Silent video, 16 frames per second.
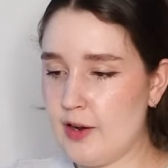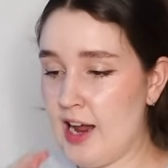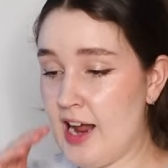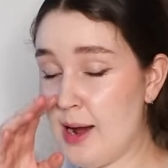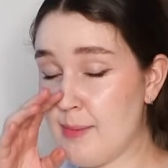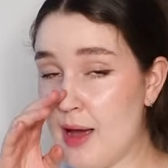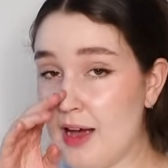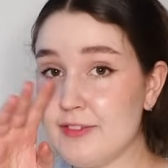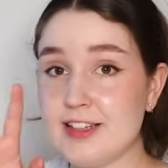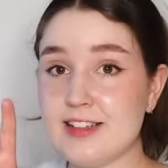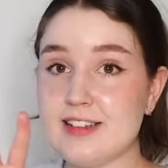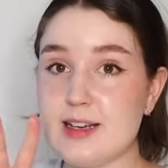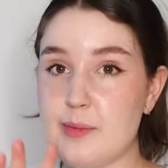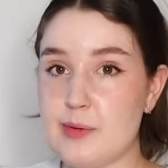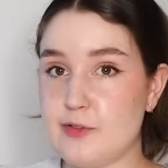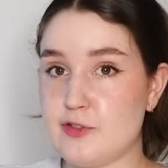Okay, I'm
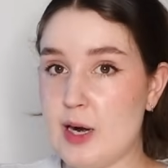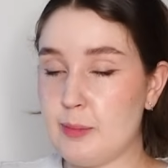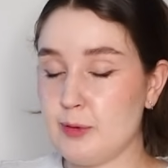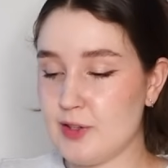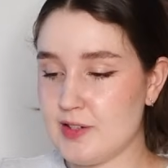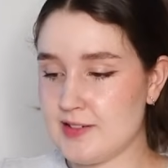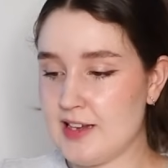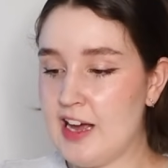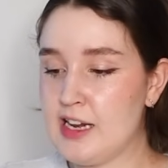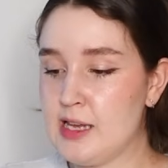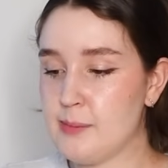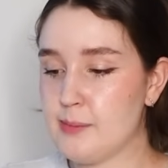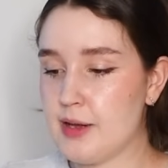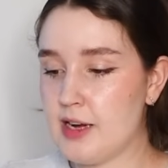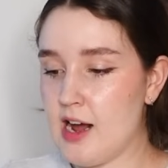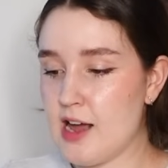having a bit of trouble
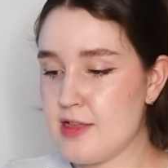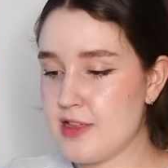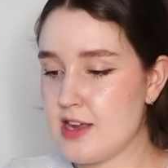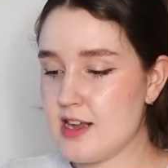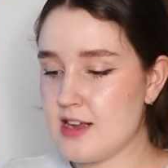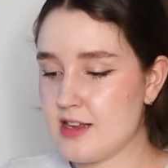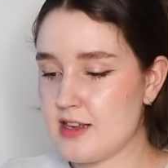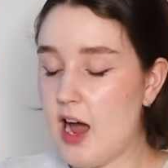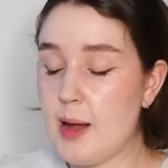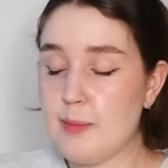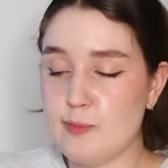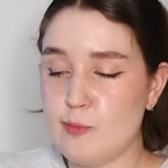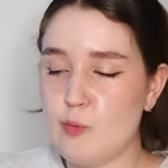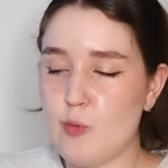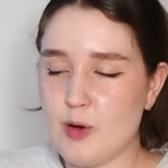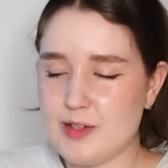deciding, but I think I
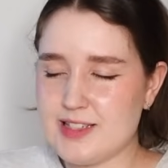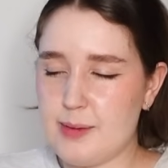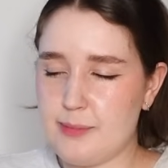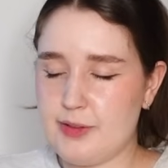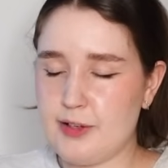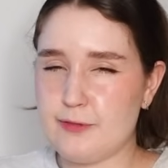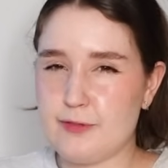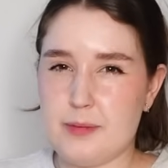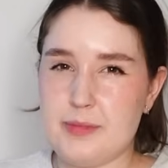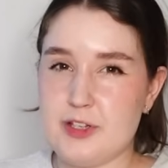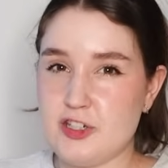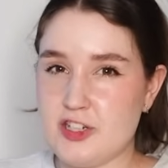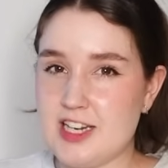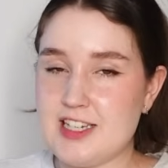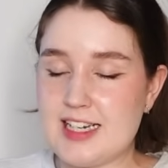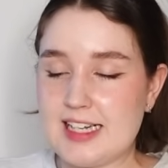want something from the
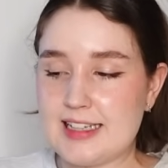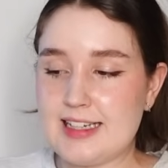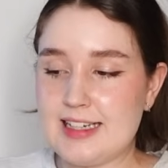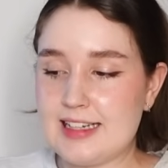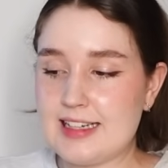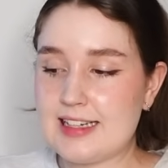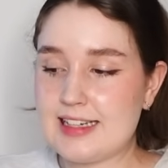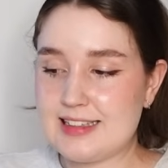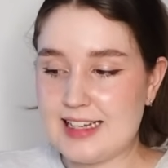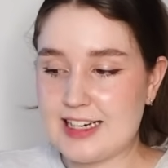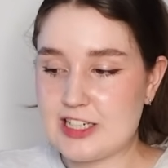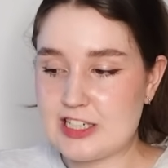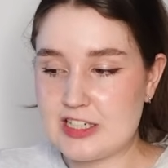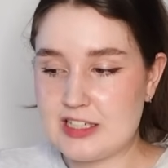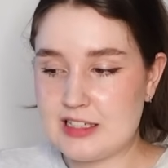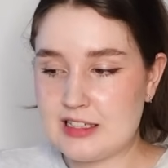Chantilly
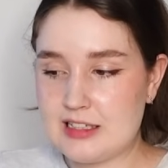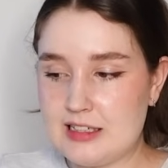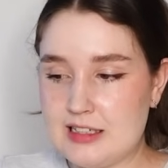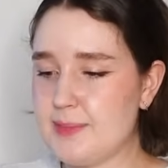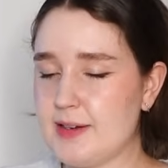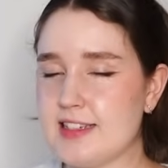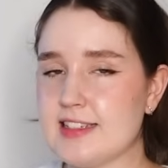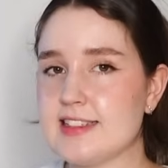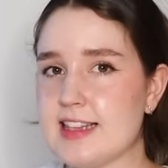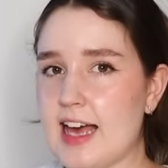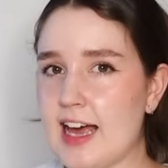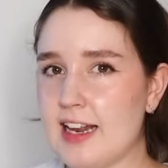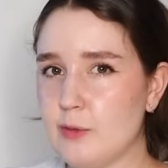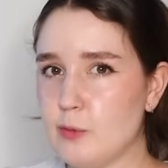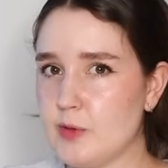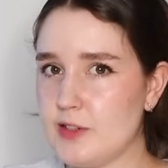collection because
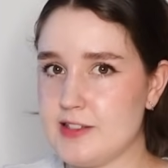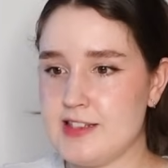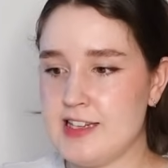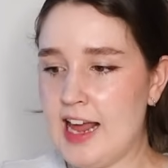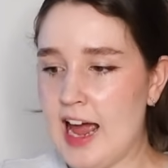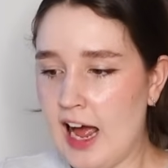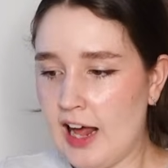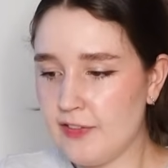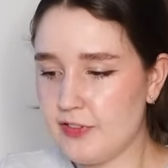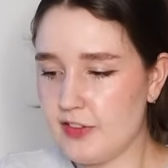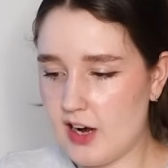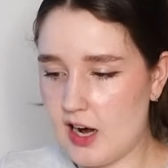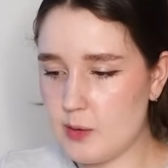that was the ad that